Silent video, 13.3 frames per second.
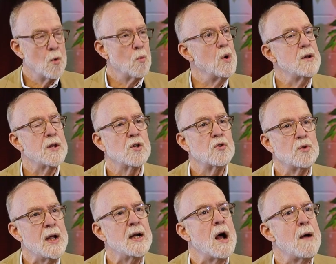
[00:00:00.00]
One of the
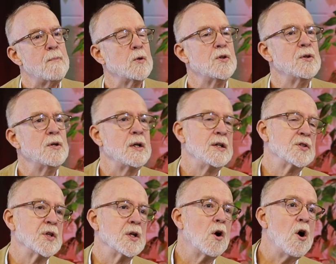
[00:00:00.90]
great
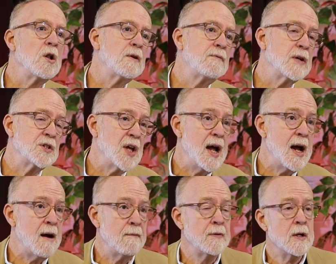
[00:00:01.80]
opportunities that all of us
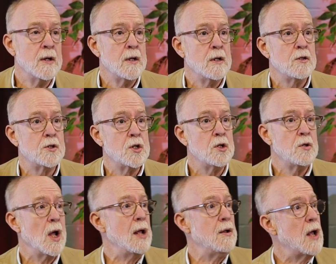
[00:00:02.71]
have
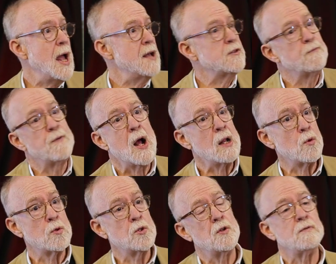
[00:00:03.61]
to, as
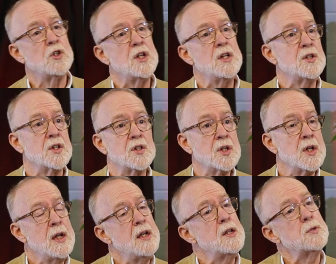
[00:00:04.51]
followers of Jesus
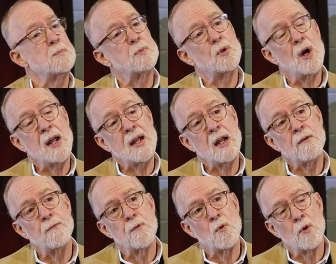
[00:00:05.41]
is
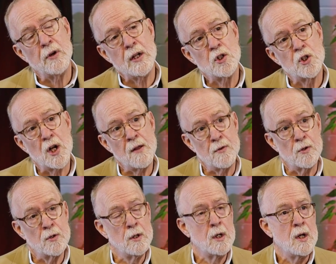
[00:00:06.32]
praying for each
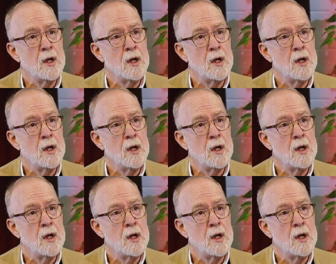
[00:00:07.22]
other.